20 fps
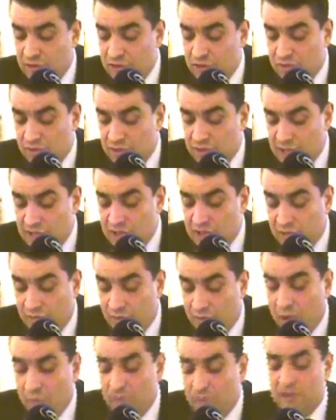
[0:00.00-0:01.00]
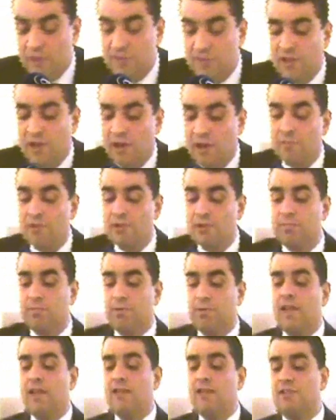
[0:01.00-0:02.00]
of the strategic role that Cyprus
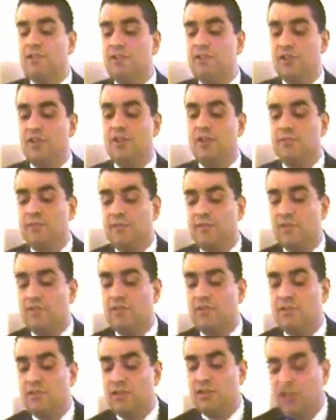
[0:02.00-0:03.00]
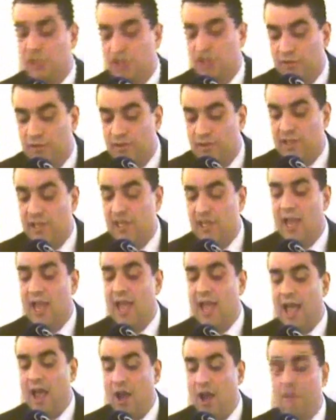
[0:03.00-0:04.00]
plays in terms of the security
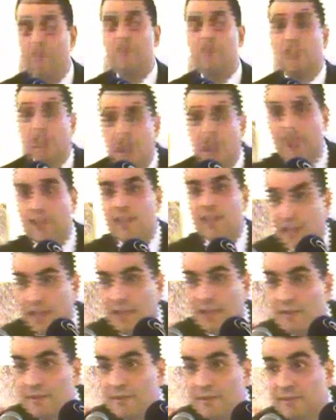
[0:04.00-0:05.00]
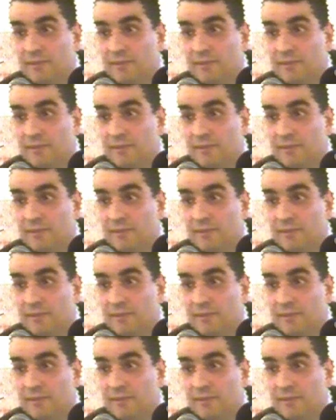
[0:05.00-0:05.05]
of Turkey,